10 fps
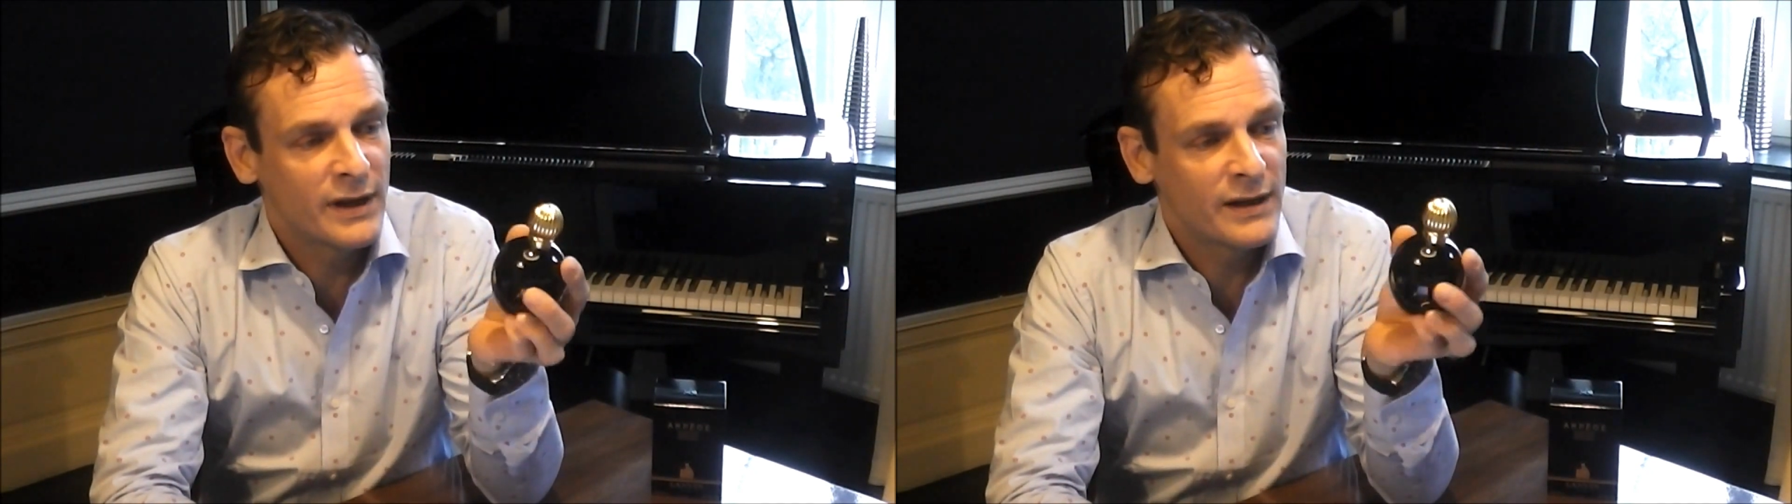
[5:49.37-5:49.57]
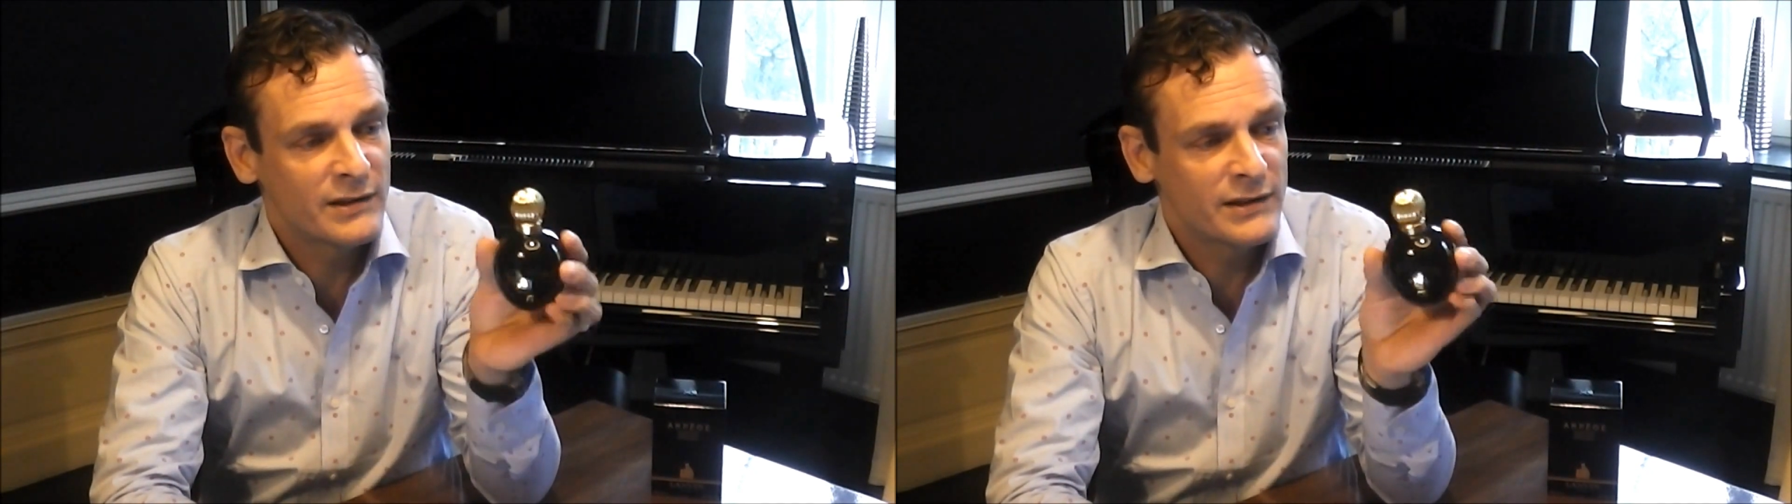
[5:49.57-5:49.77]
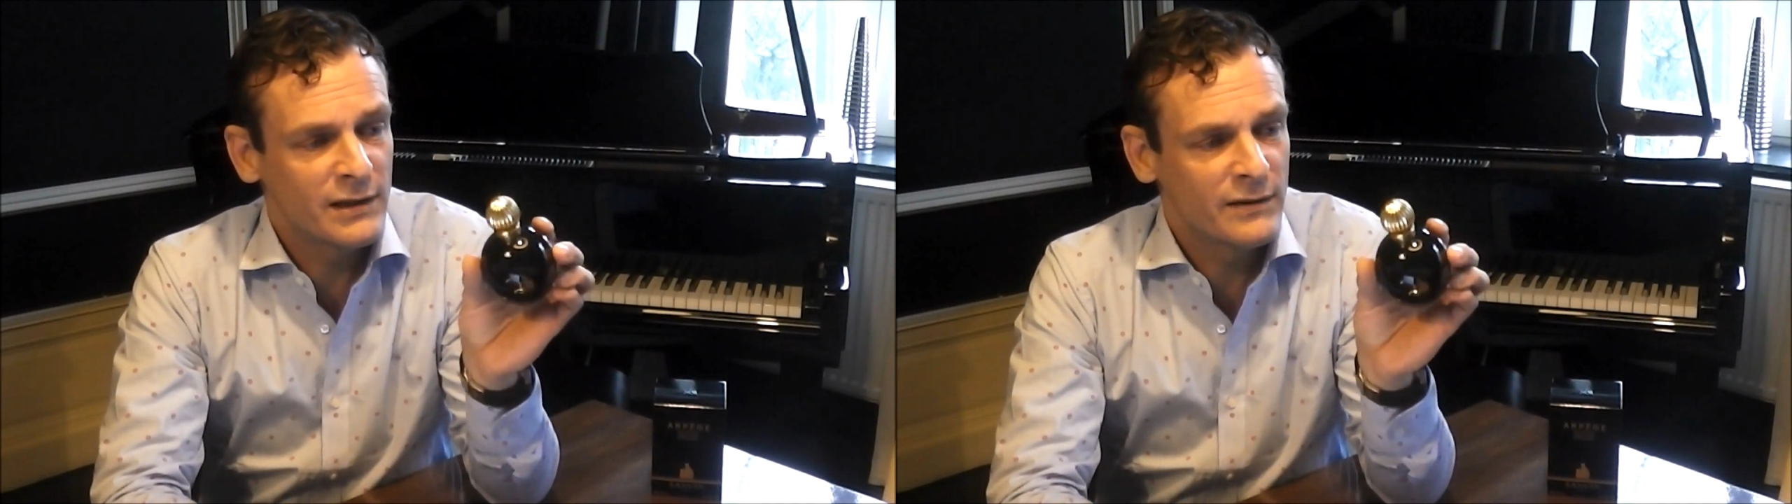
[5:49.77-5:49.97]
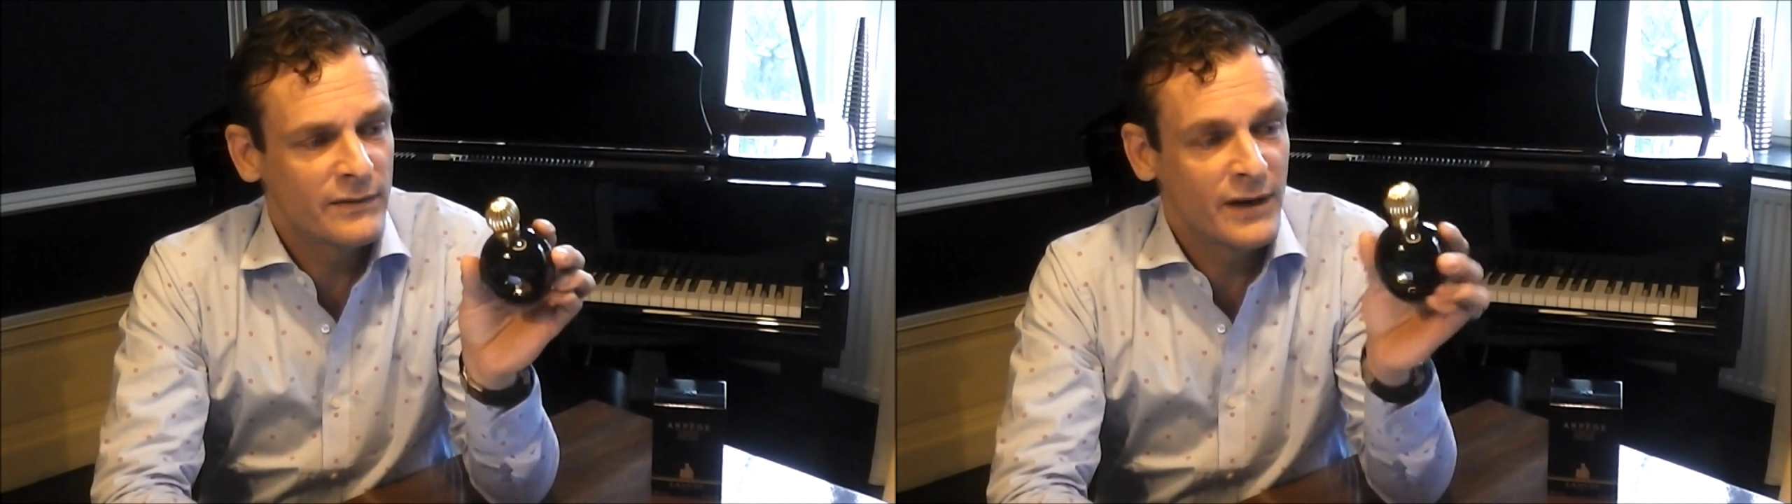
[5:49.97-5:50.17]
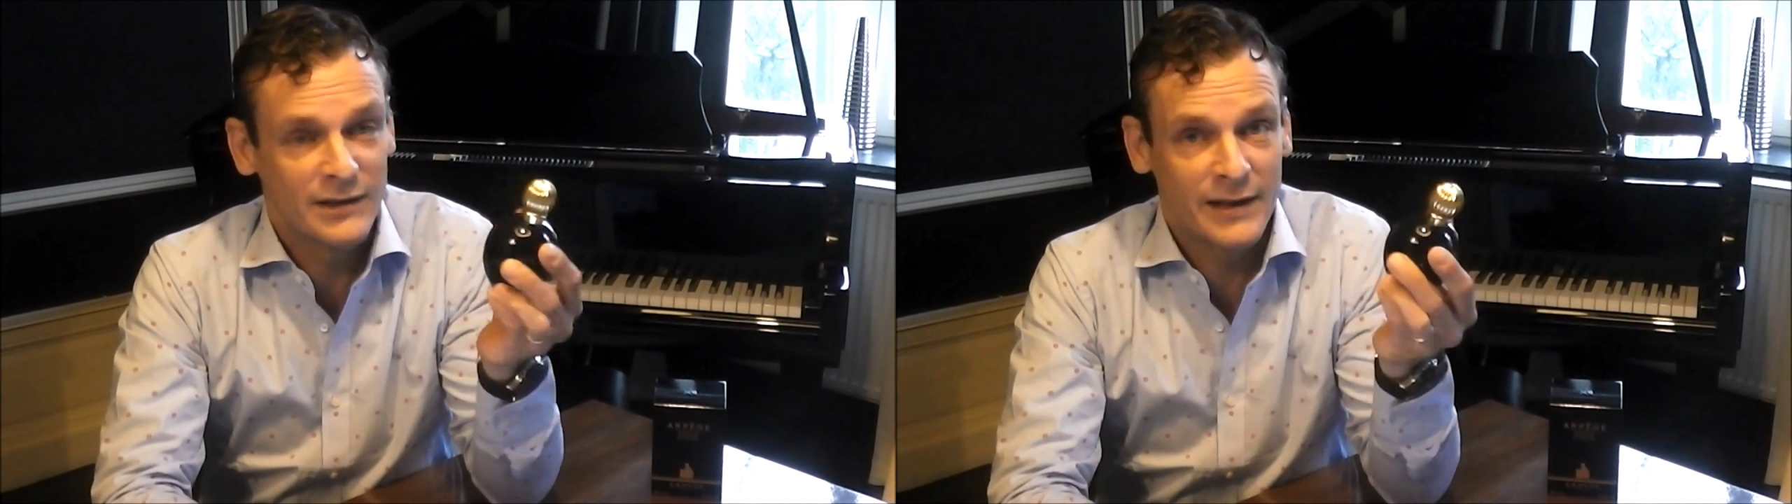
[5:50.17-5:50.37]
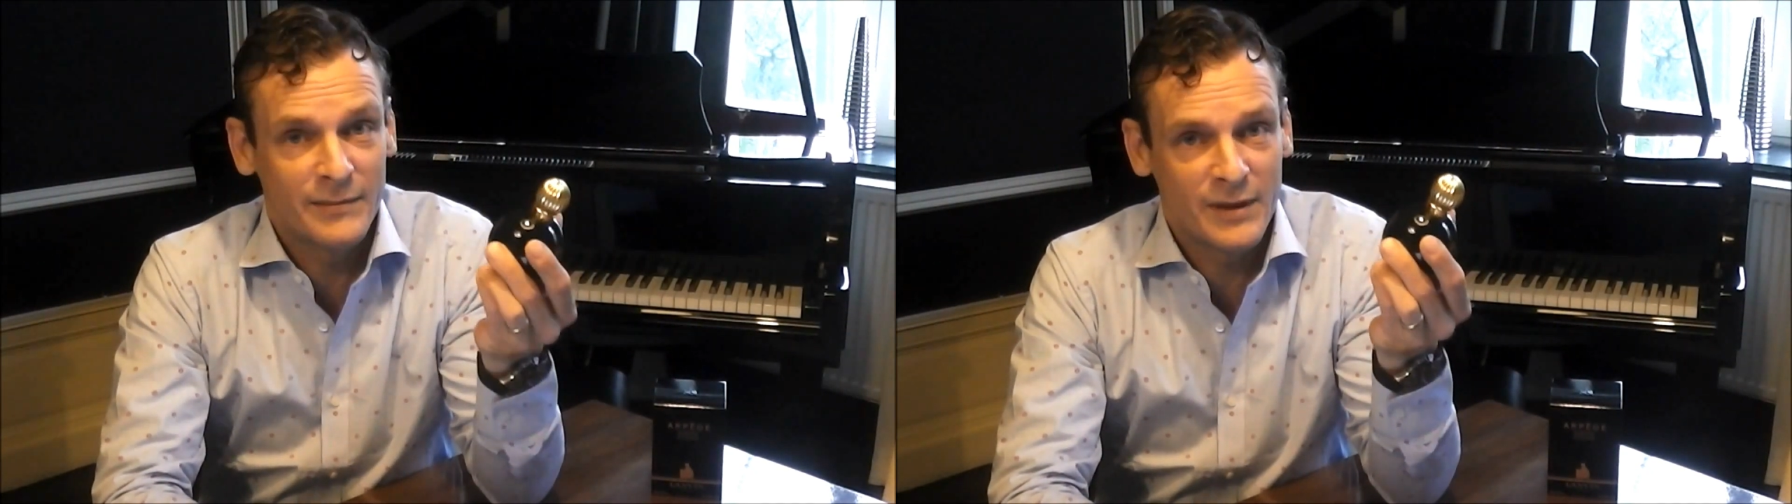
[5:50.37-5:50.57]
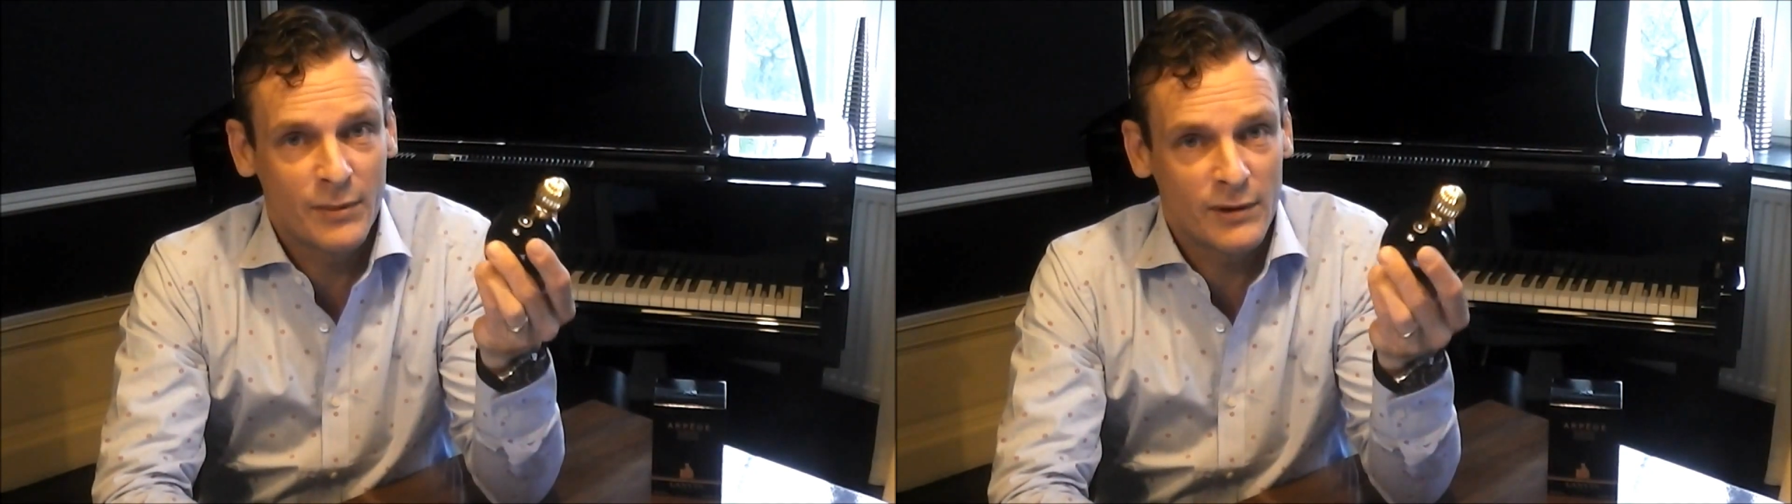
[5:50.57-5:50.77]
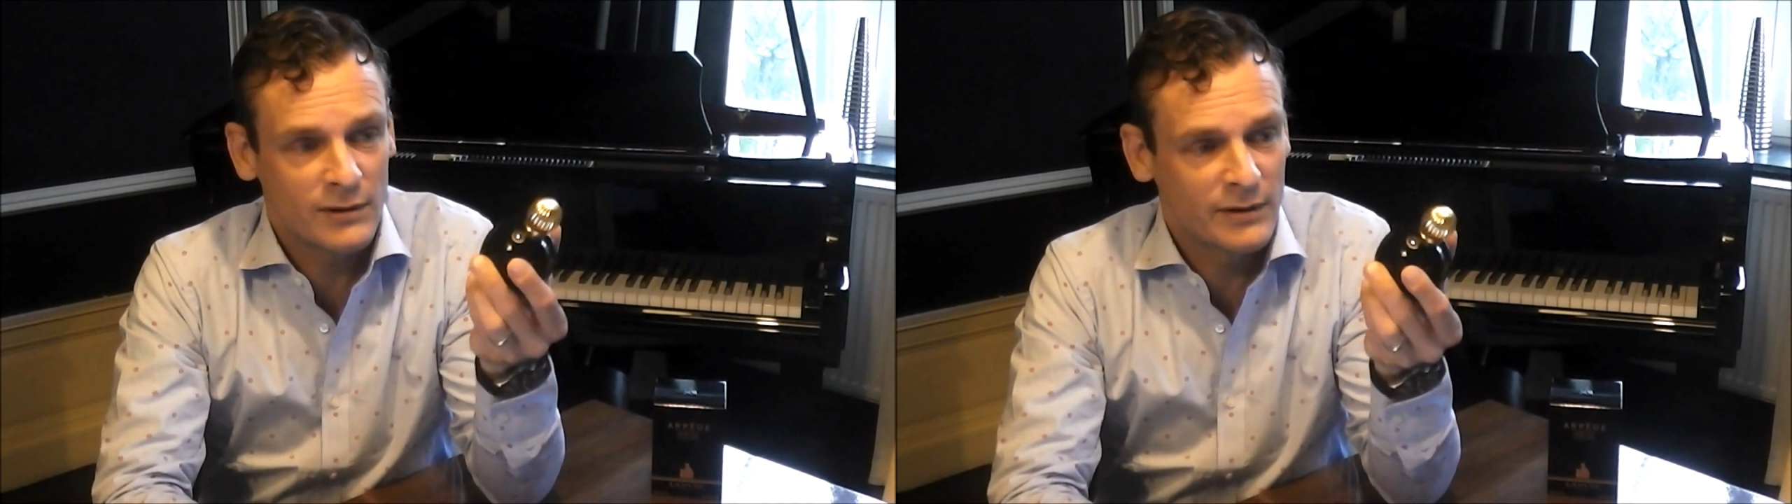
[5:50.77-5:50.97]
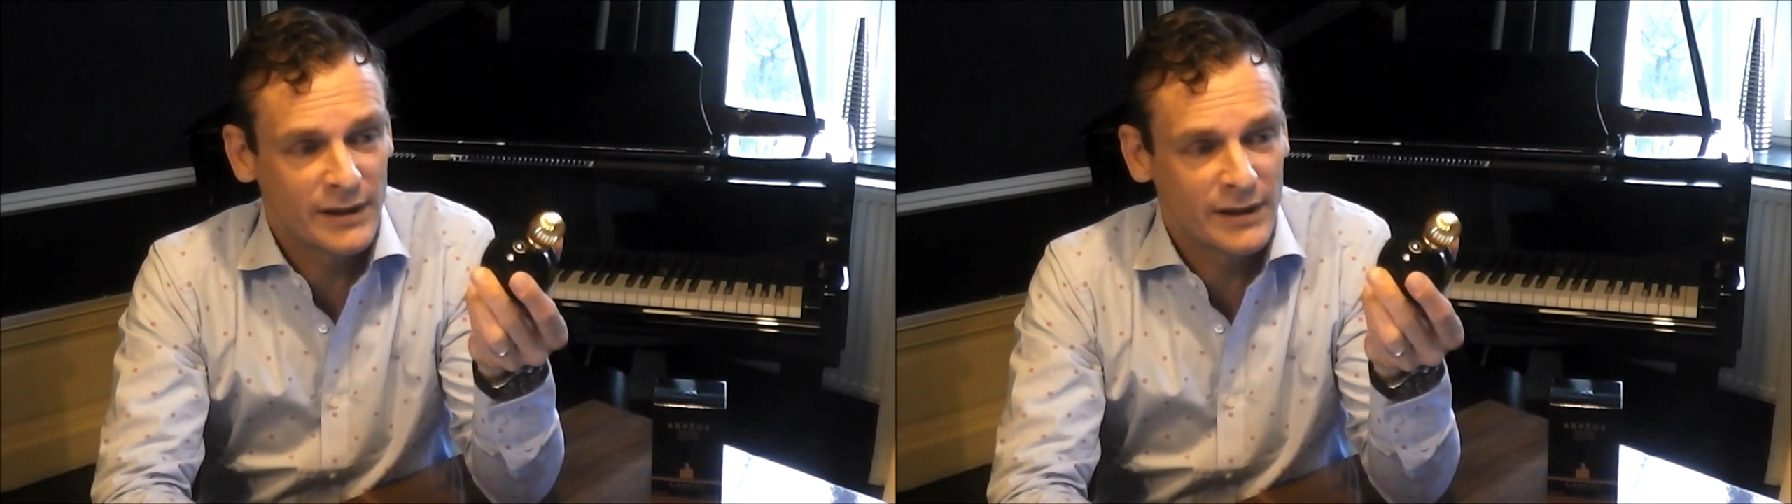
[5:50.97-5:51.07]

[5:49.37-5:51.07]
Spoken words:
that itself as an empty bottle.